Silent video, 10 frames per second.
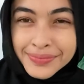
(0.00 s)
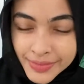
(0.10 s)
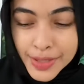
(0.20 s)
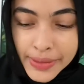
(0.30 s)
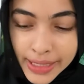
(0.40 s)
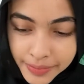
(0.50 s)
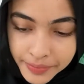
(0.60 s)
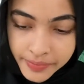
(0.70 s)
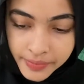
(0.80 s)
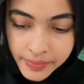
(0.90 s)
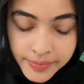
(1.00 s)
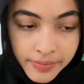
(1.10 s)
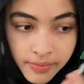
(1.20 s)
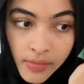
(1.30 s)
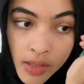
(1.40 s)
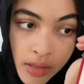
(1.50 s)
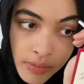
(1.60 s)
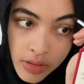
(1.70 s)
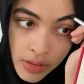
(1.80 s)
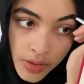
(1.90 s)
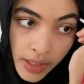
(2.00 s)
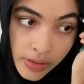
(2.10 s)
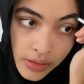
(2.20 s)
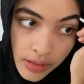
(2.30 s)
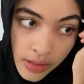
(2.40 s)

Oh wait, you can kind of see? It filled it in.